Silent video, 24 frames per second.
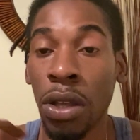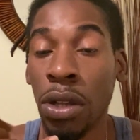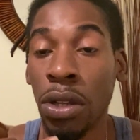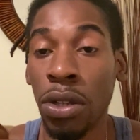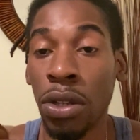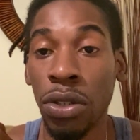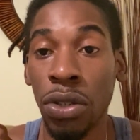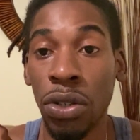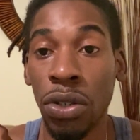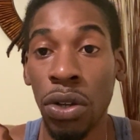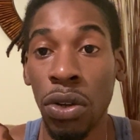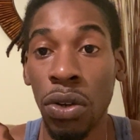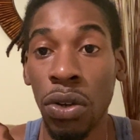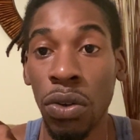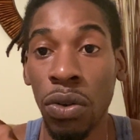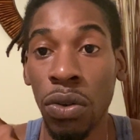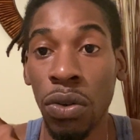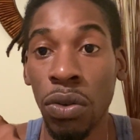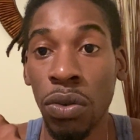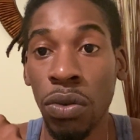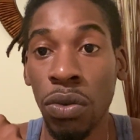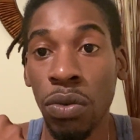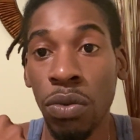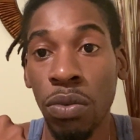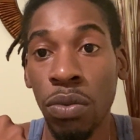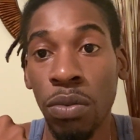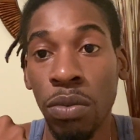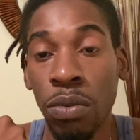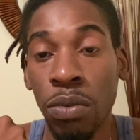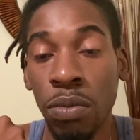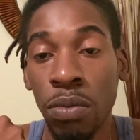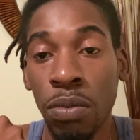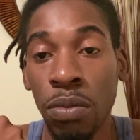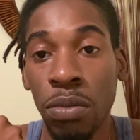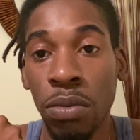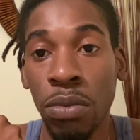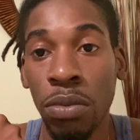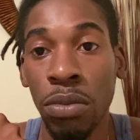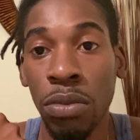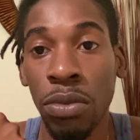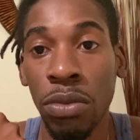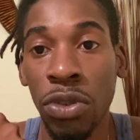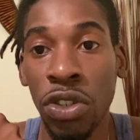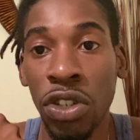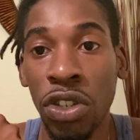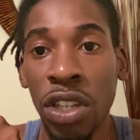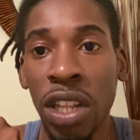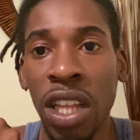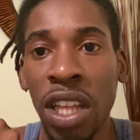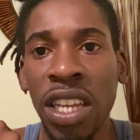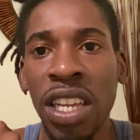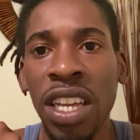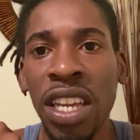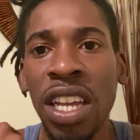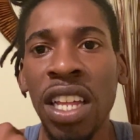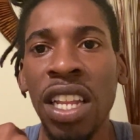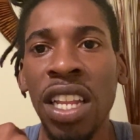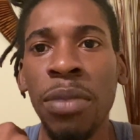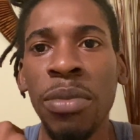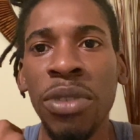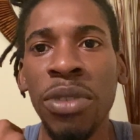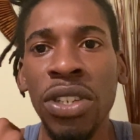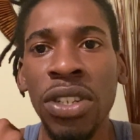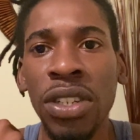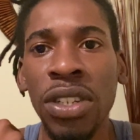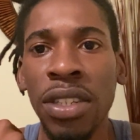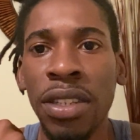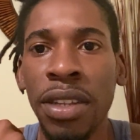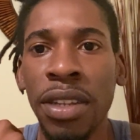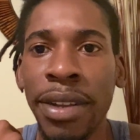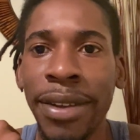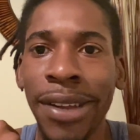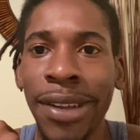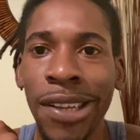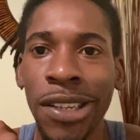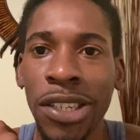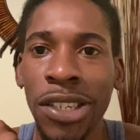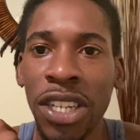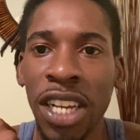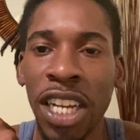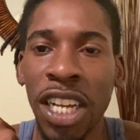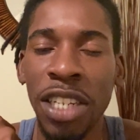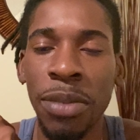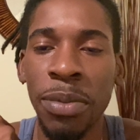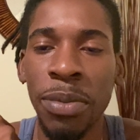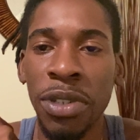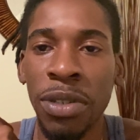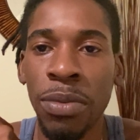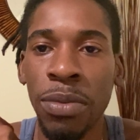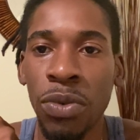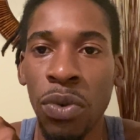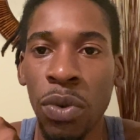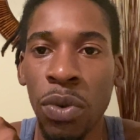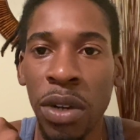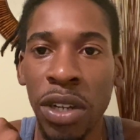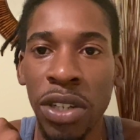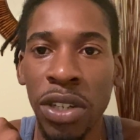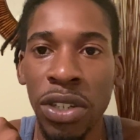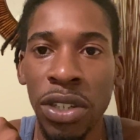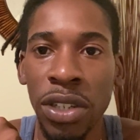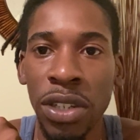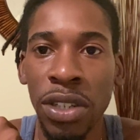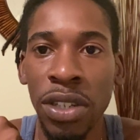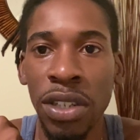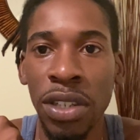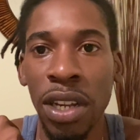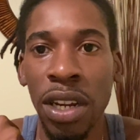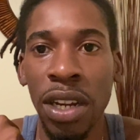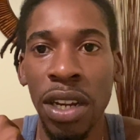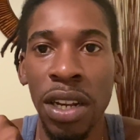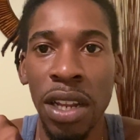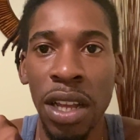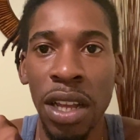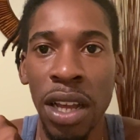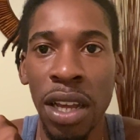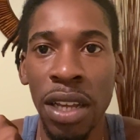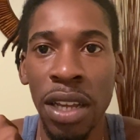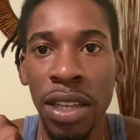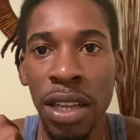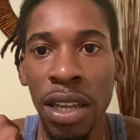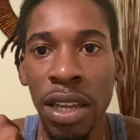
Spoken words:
so she's like, yeah, let me just she asked me some questions, yeah.